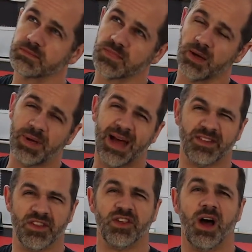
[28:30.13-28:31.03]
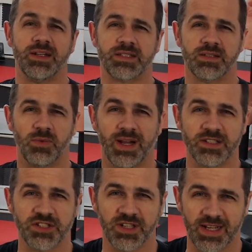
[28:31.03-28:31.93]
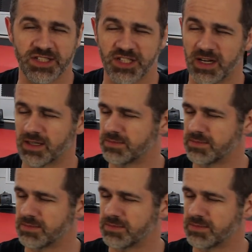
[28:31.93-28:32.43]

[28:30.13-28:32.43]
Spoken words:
I'm having thoughts. What else should I share?